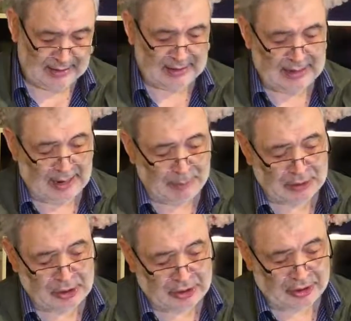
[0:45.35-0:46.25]
that the
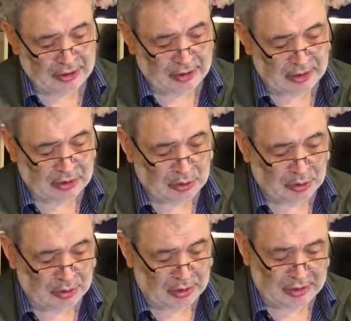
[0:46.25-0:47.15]
aperture
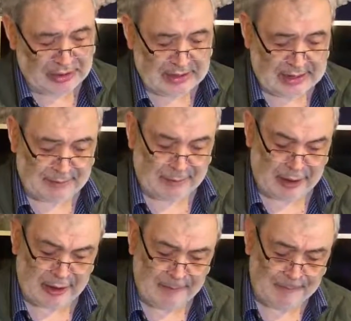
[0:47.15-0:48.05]
control on this
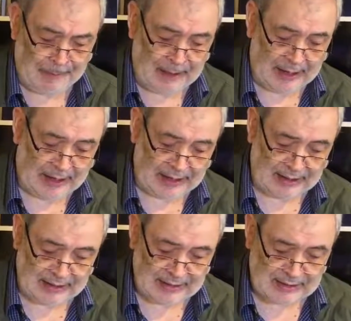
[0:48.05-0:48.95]
camera
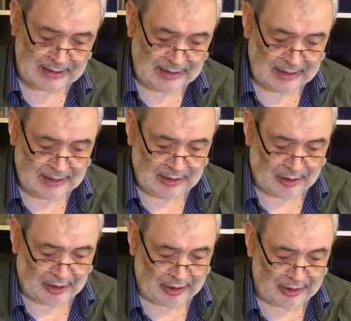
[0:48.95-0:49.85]
is
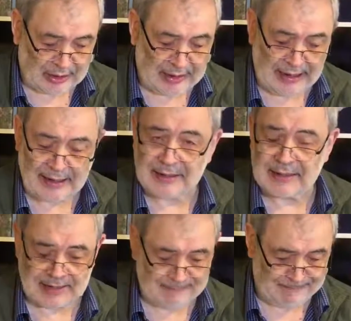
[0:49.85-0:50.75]
on the lens,